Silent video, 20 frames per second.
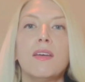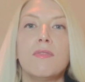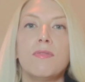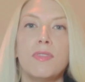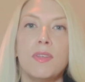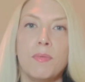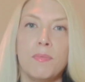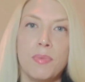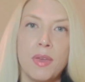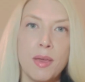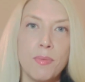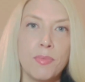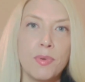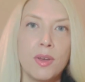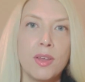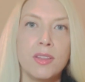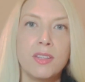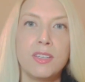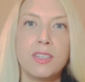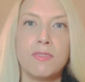of the people
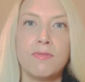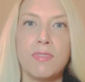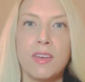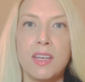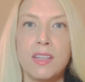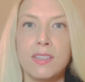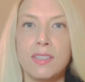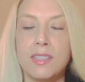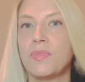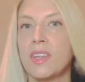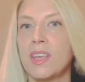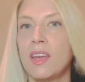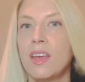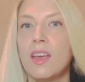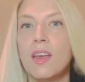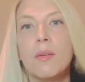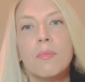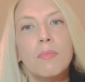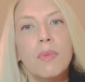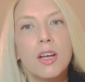on the defense,
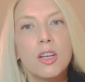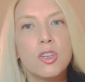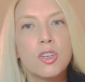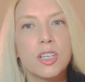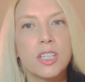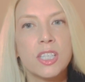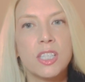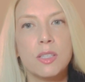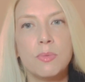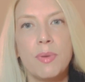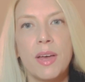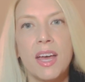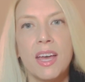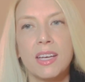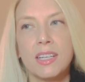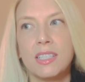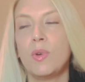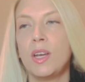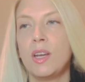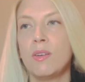much
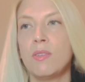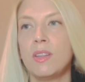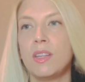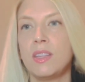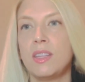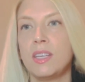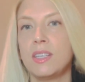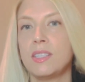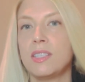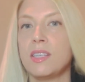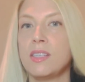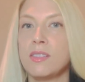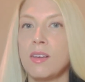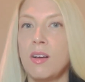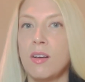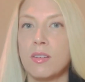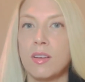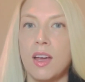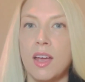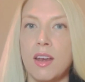respect. We know that this is
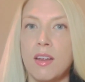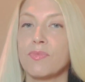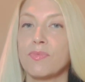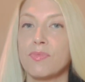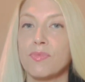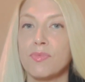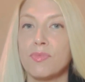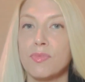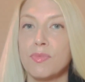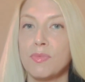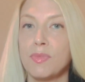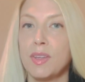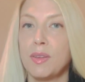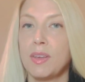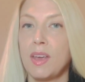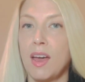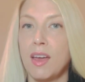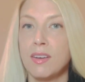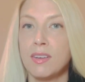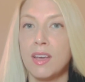all
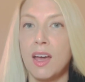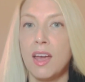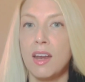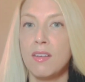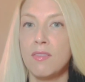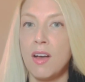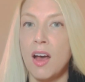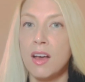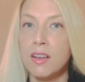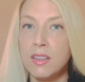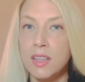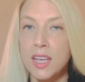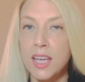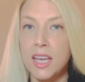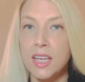gotten kind of ugly